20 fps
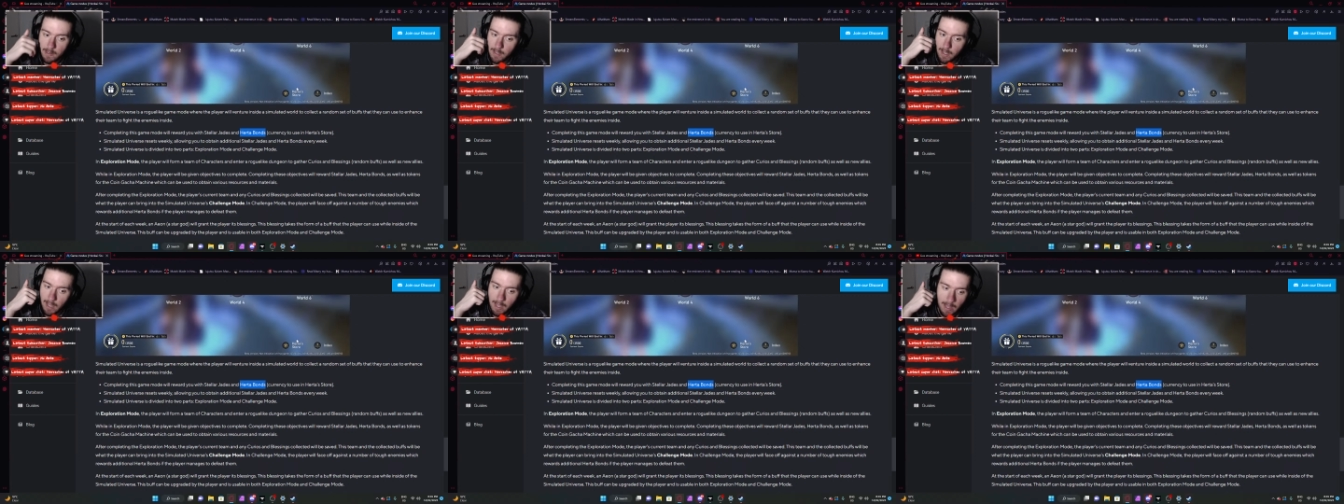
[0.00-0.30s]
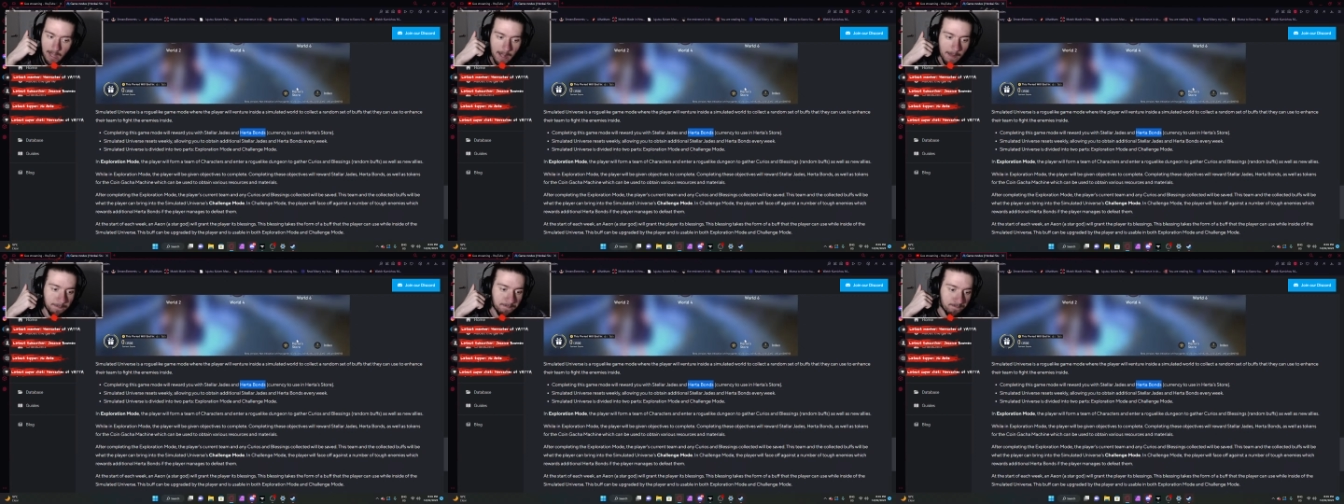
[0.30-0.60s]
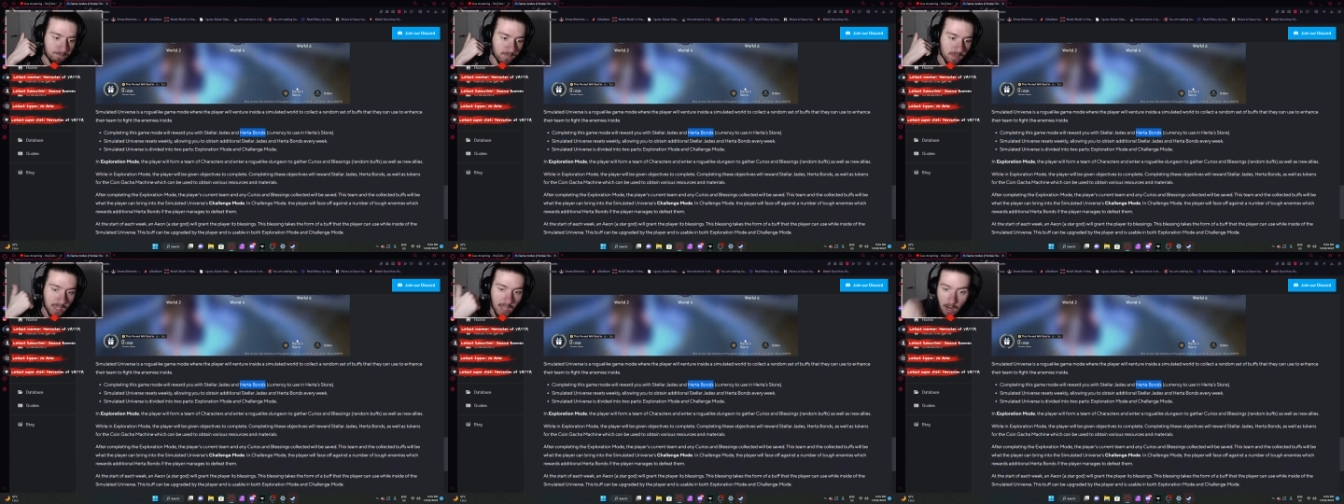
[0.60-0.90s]

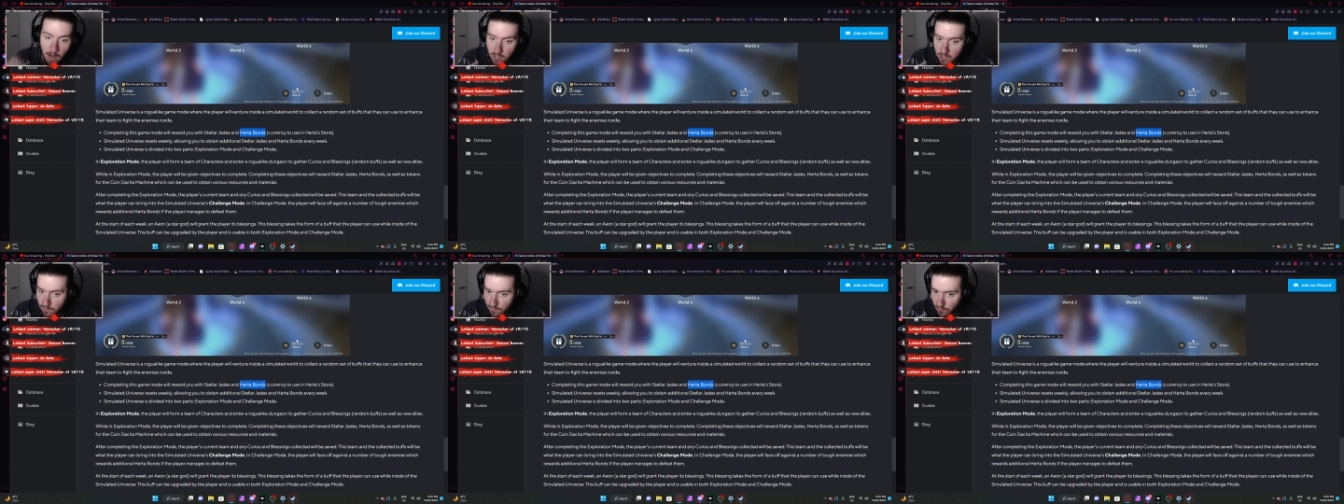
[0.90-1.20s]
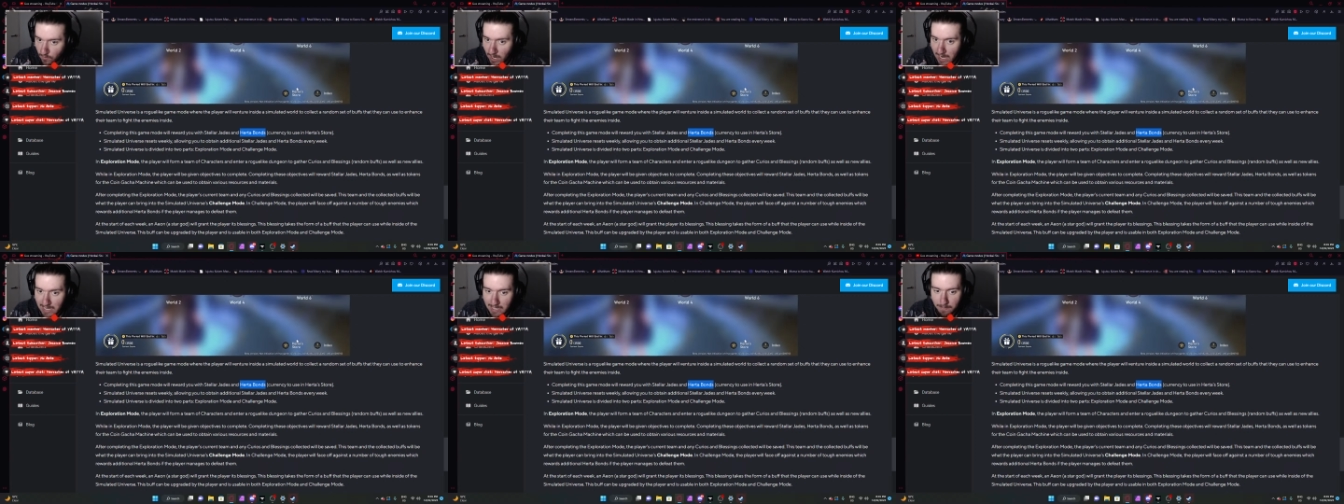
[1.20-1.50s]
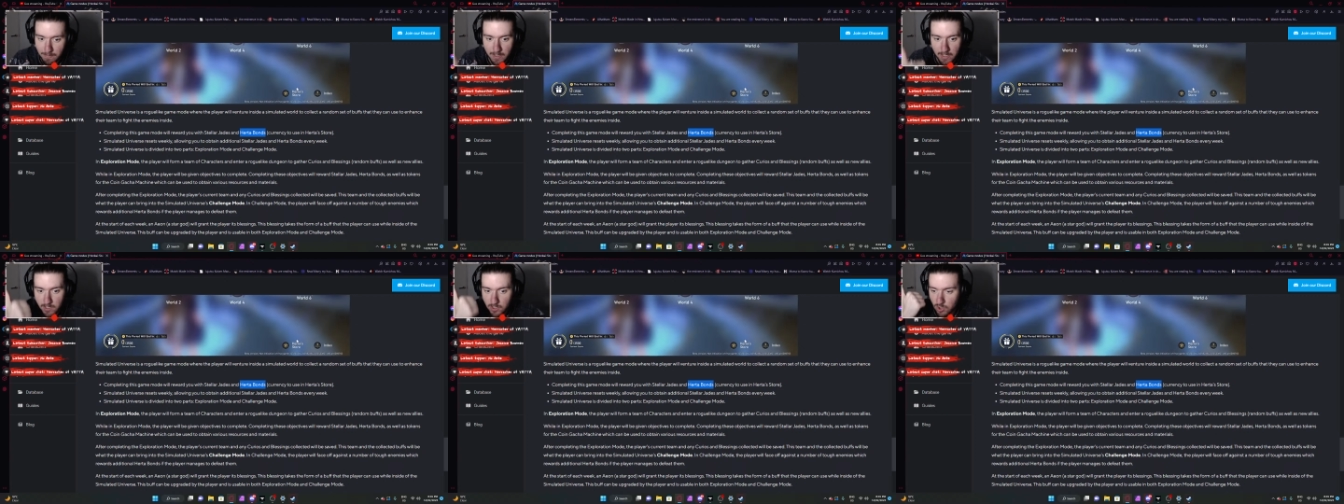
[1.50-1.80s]
um, character
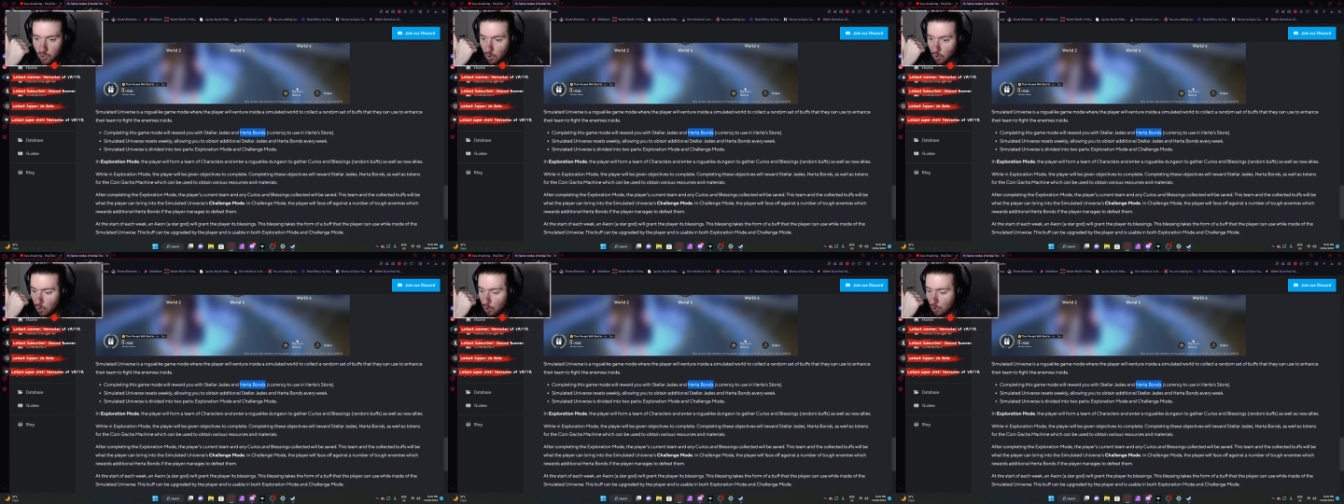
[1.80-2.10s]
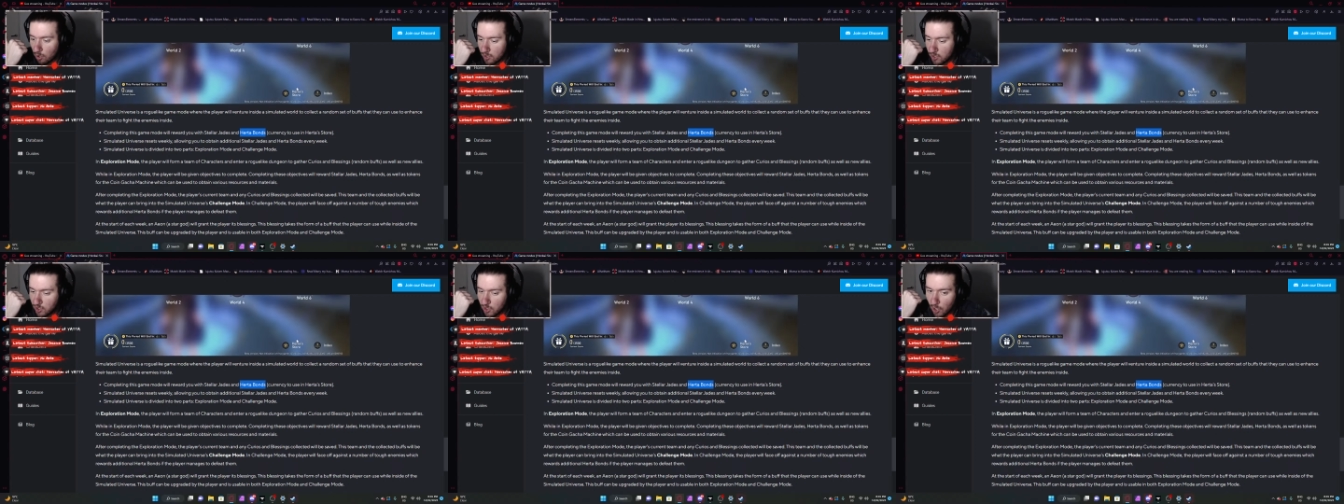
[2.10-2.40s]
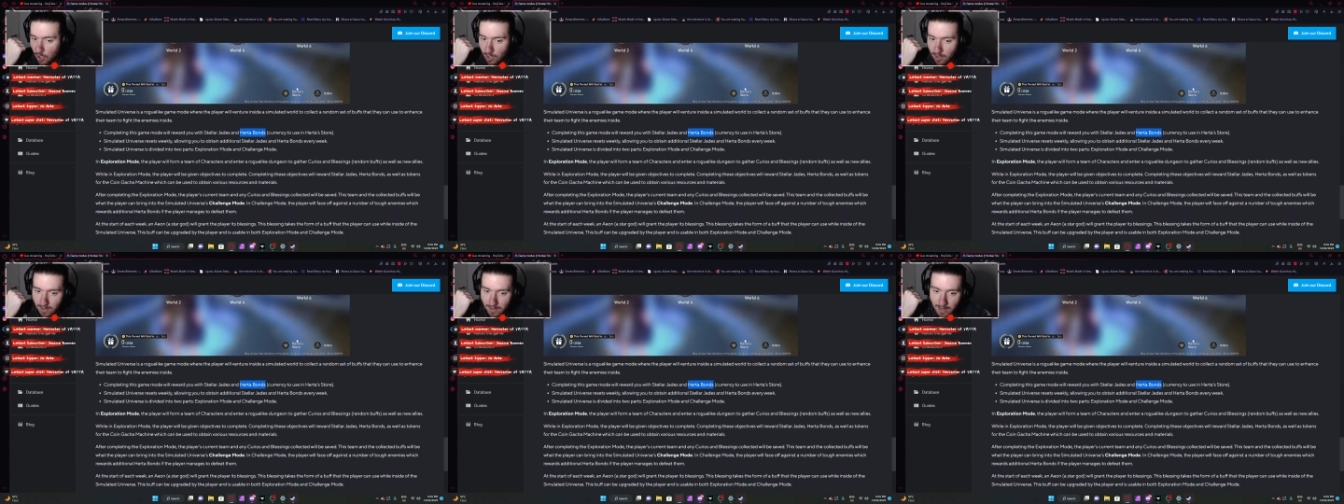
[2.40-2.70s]
fragments or
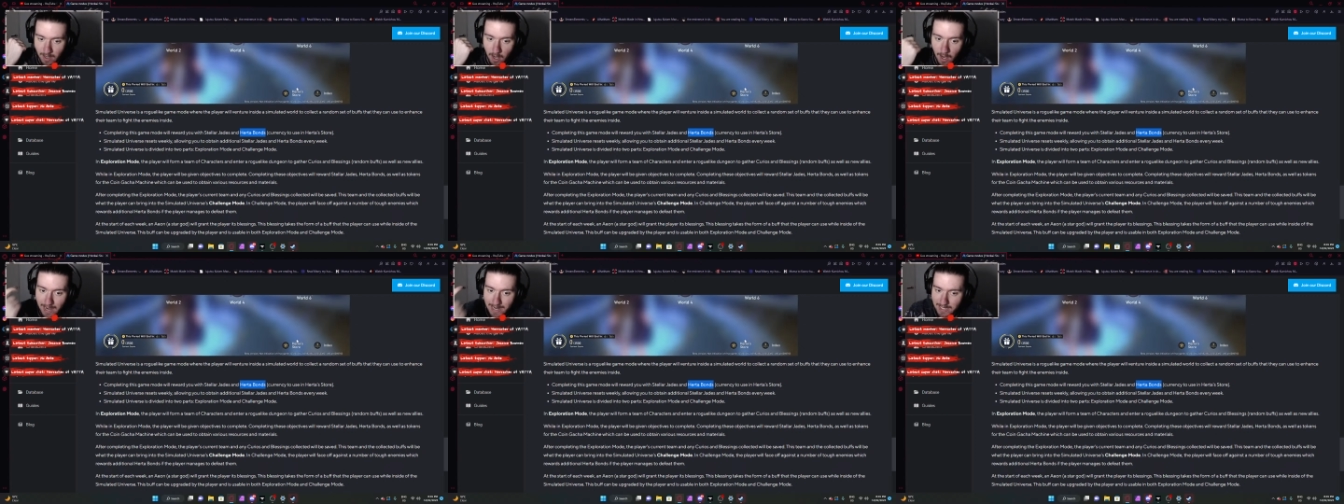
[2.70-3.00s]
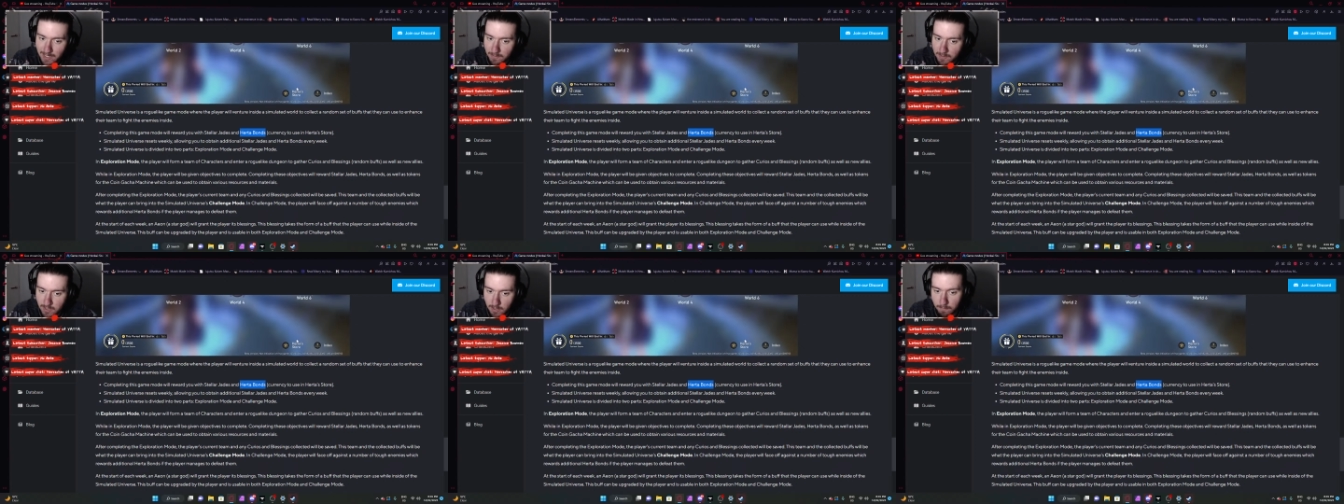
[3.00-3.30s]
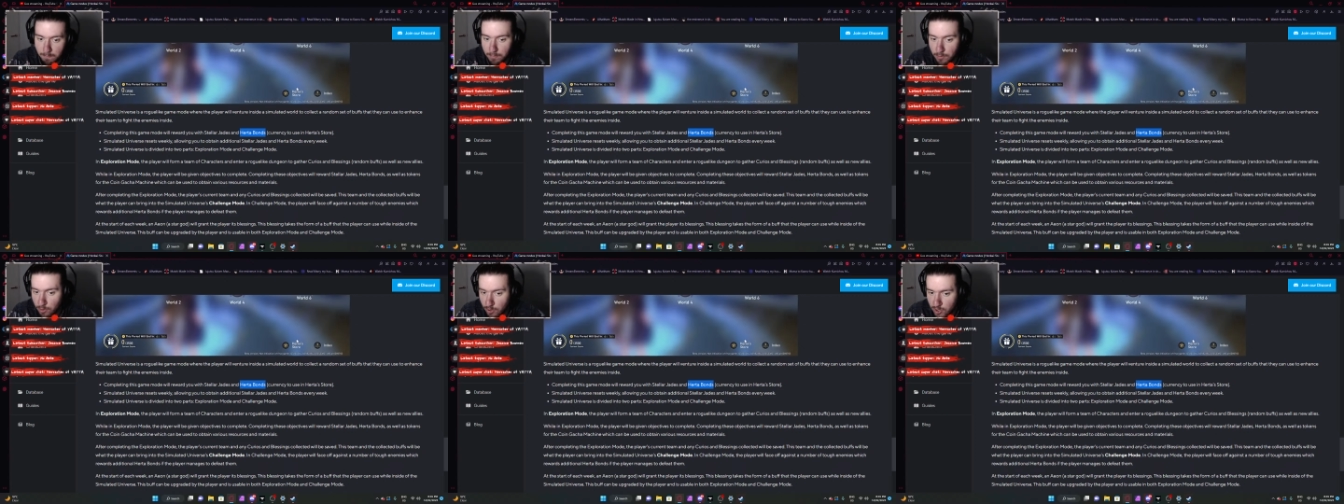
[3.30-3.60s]
certain items to
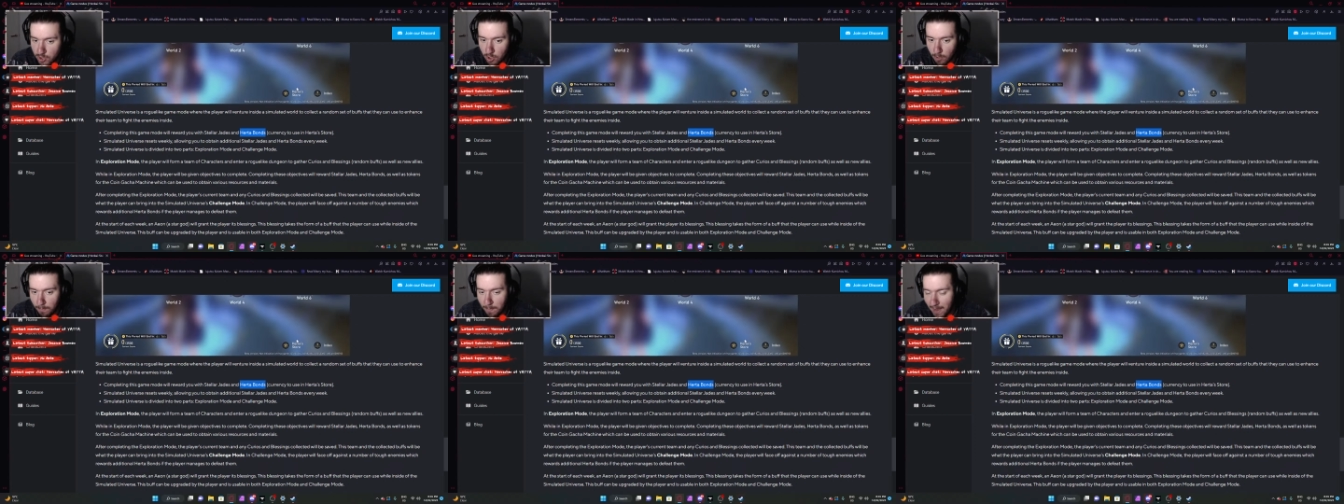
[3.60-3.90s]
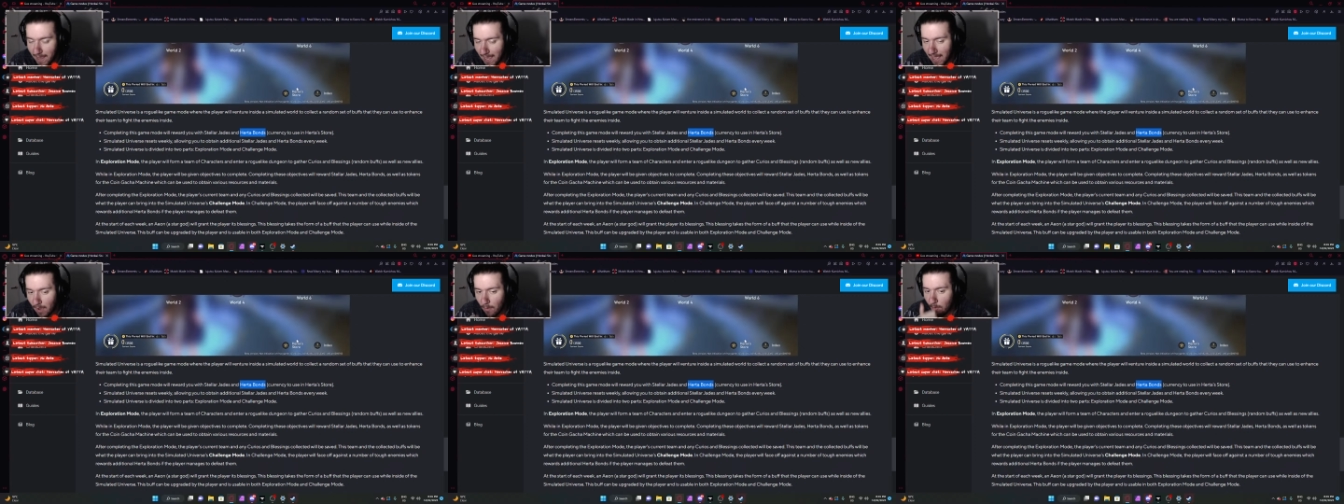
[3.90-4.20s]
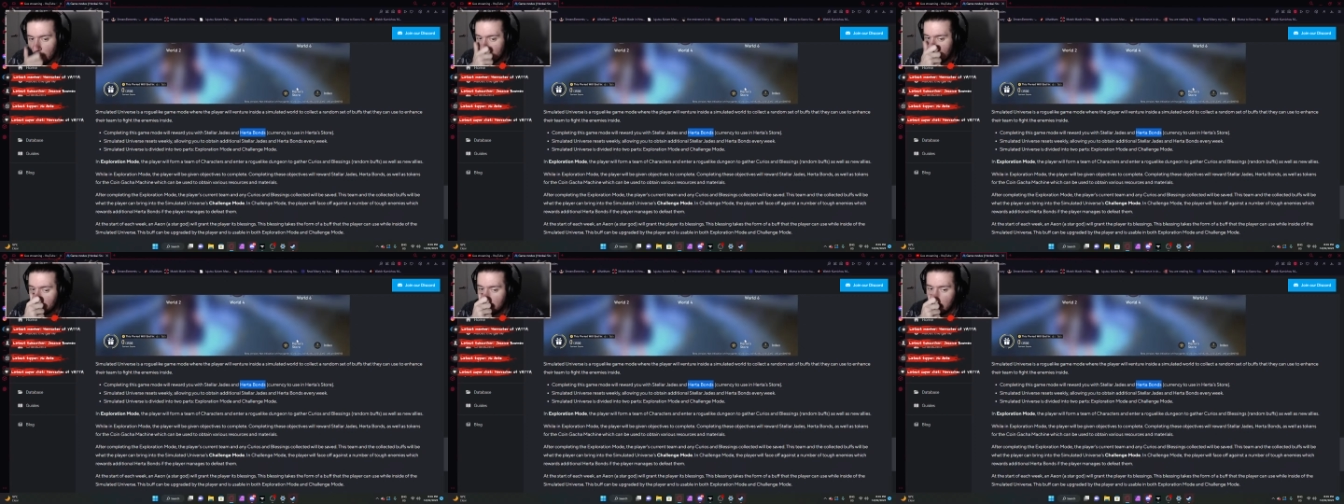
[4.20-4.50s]
boost your
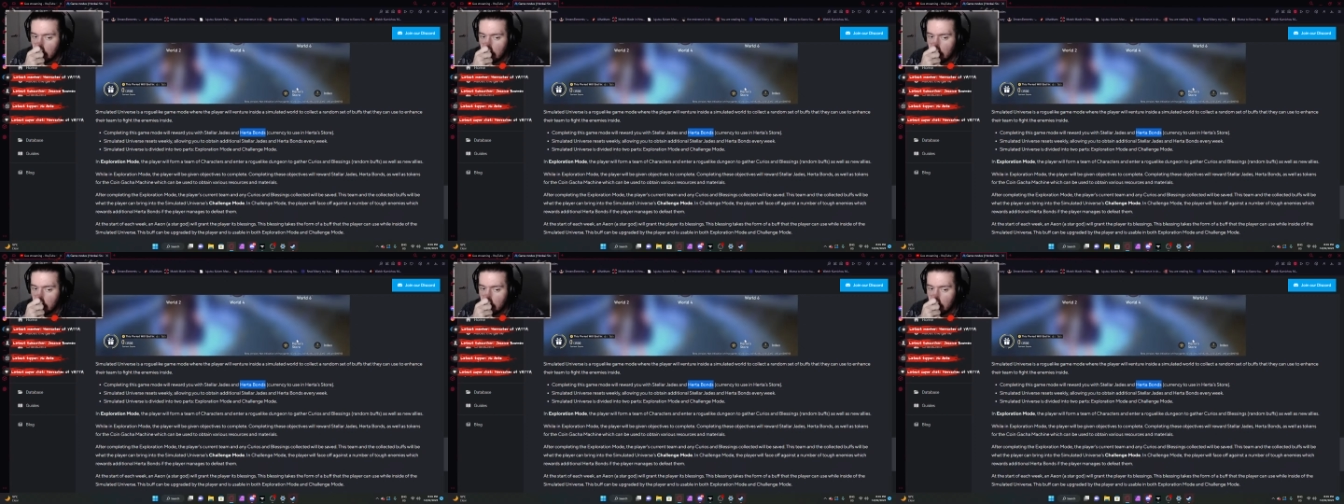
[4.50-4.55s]
power,